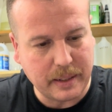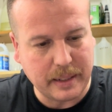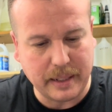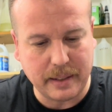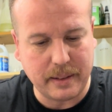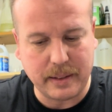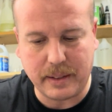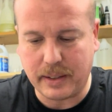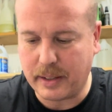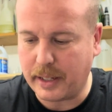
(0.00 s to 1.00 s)
And
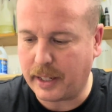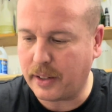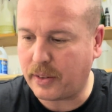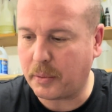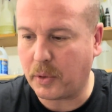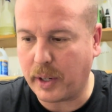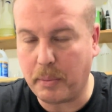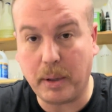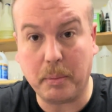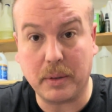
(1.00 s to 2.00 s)
it gets some great
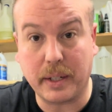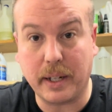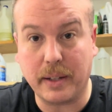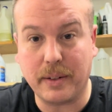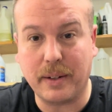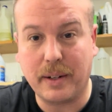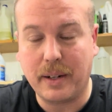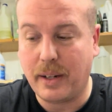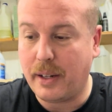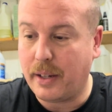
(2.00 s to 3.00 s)
people together,
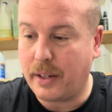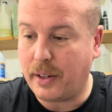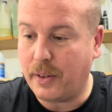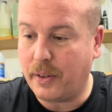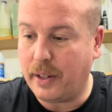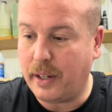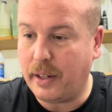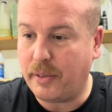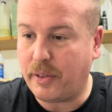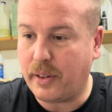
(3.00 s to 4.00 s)
in different